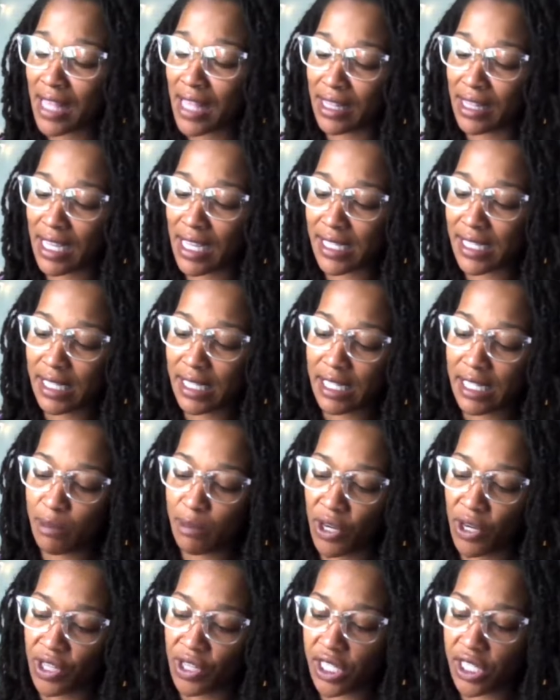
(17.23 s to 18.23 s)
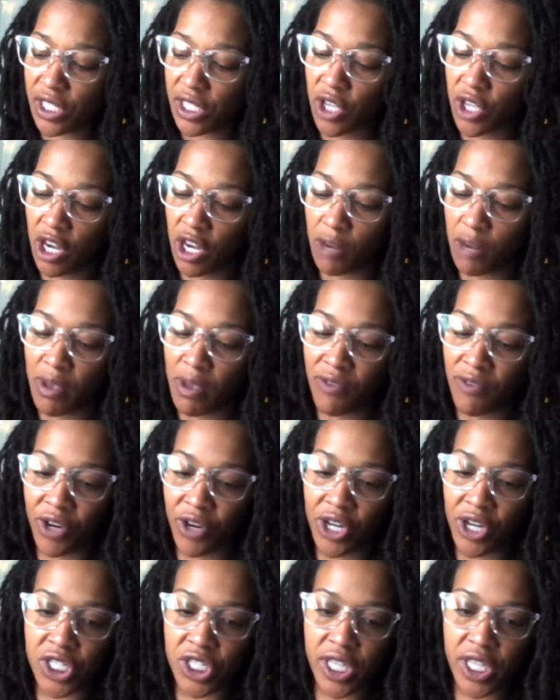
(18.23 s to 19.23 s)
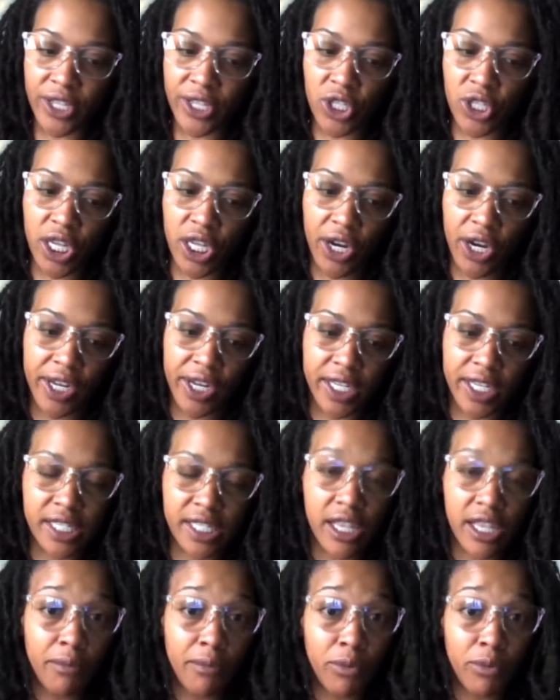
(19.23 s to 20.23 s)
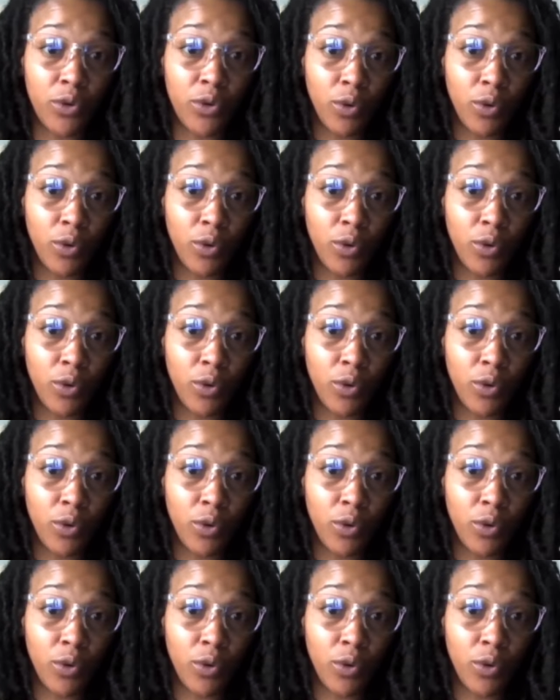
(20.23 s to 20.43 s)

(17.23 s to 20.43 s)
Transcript: Let's see, Spirit. This is going to be for your Sagittarius Sun, Moon,